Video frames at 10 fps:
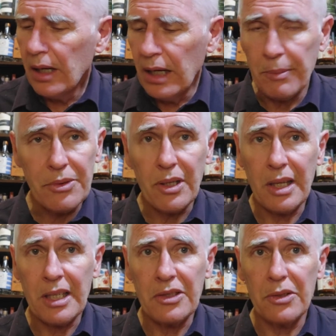Um, so the
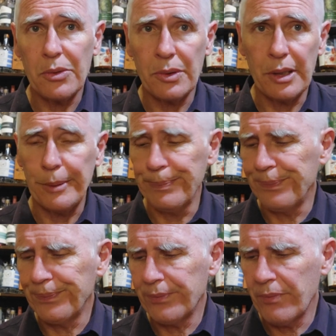honey's not doing that.
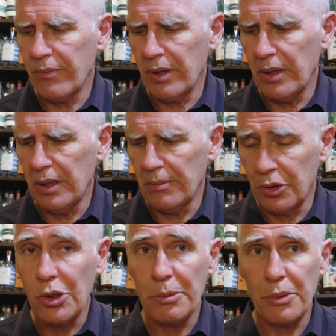Um, the
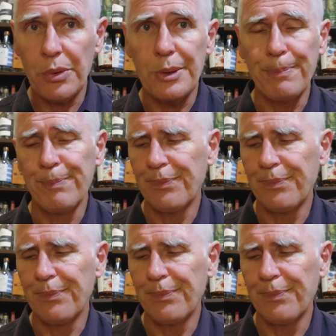juniper is.